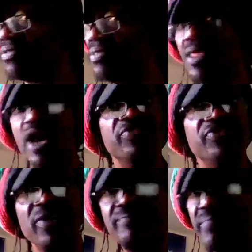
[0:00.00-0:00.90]

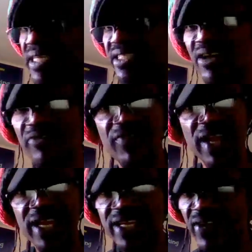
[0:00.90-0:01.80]
Nothing beats a
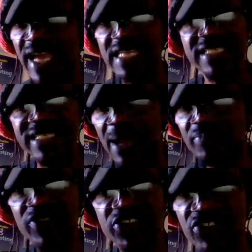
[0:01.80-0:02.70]
failure
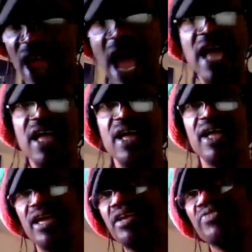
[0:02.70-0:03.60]
except the try.
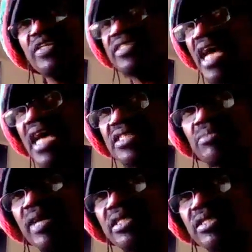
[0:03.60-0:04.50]
And if these guys
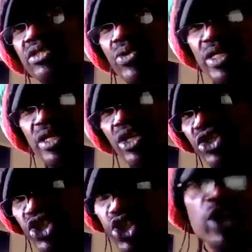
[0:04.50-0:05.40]
can basically do it,
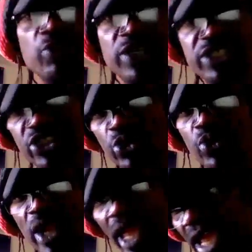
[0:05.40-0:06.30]
so can we do
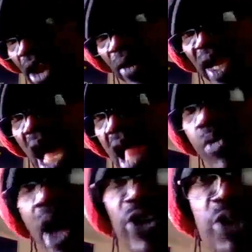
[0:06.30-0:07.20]
here in Colorado